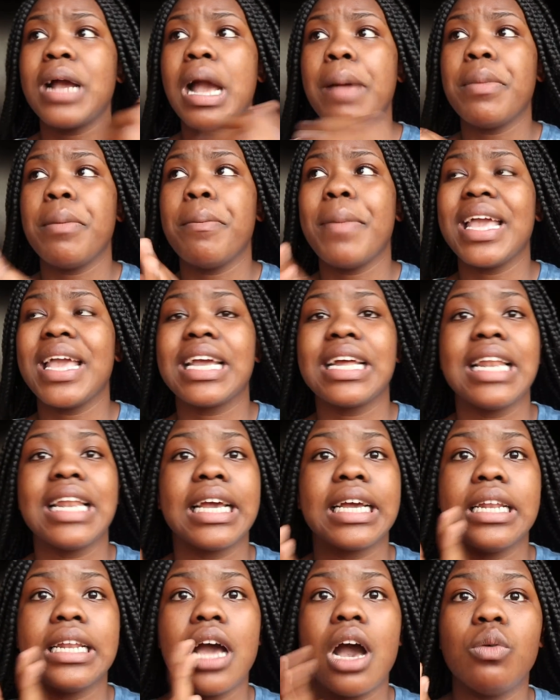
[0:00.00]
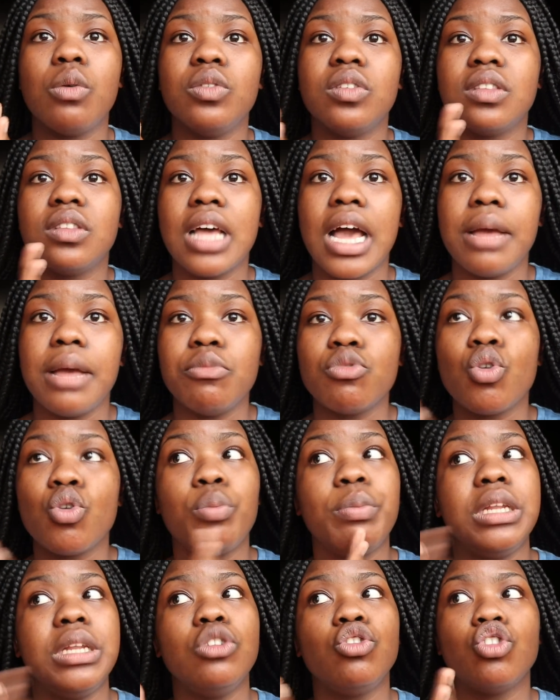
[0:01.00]
coming back in like an hour's time, so
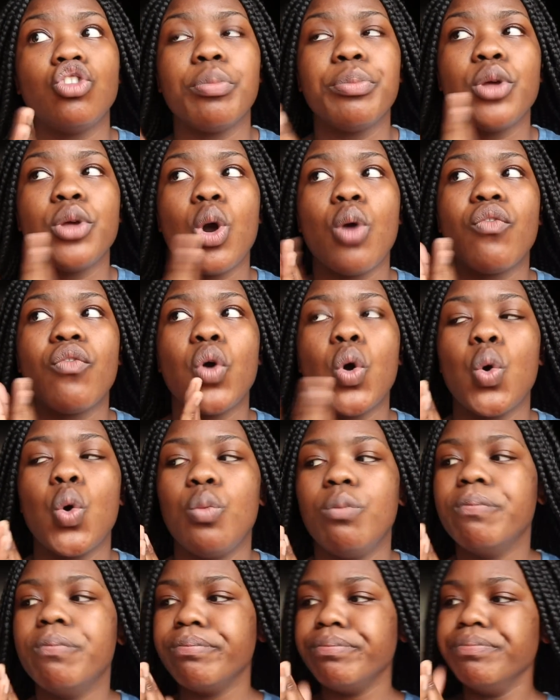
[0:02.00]
please drop me off home.